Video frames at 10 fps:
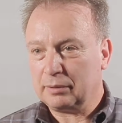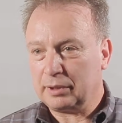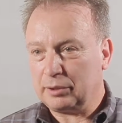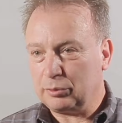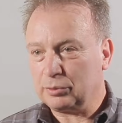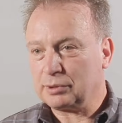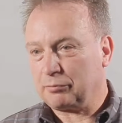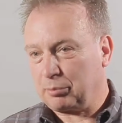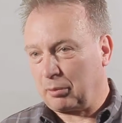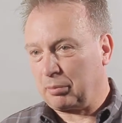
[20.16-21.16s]
the use
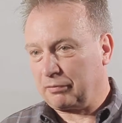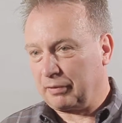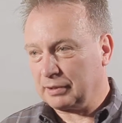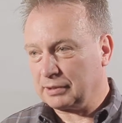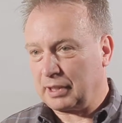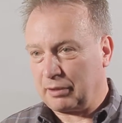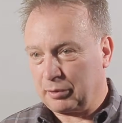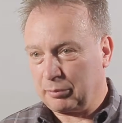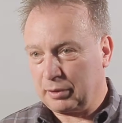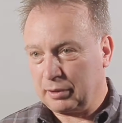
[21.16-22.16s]
of proper fonts
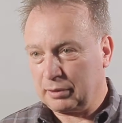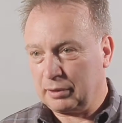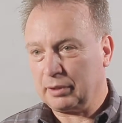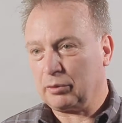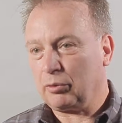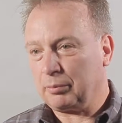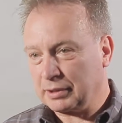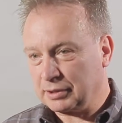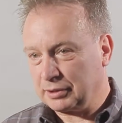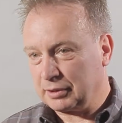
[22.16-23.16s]
everywhere in all
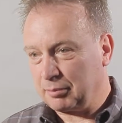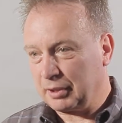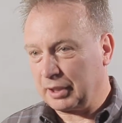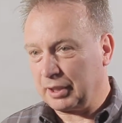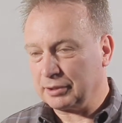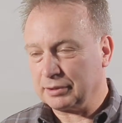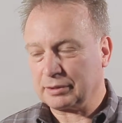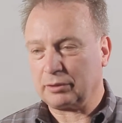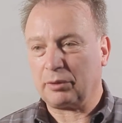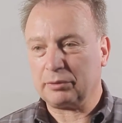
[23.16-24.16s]
messaging
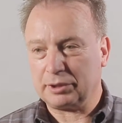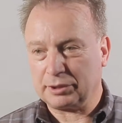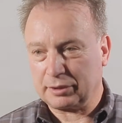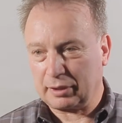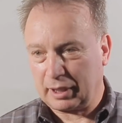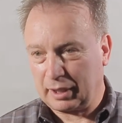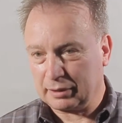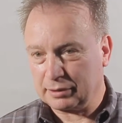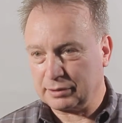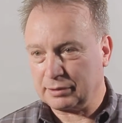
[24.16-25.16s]
applications and all digital
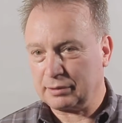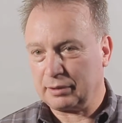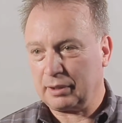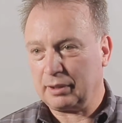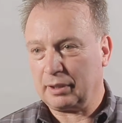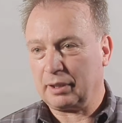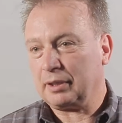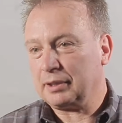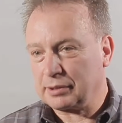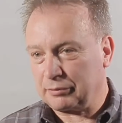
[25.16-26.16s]
ads. Uh,
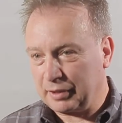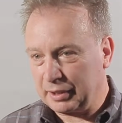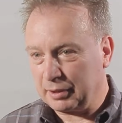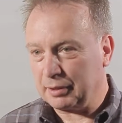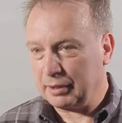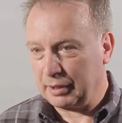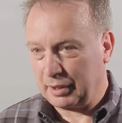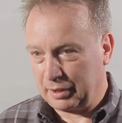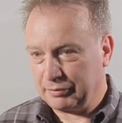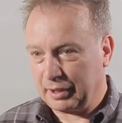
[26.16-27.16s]
it's already
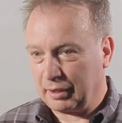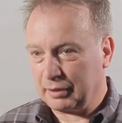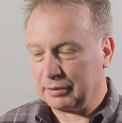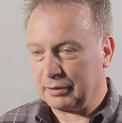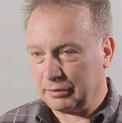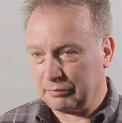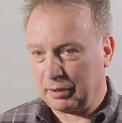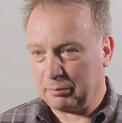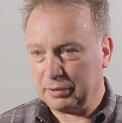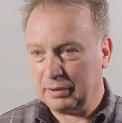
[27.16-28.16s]
a reality on the
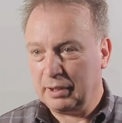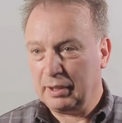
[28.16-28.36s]
web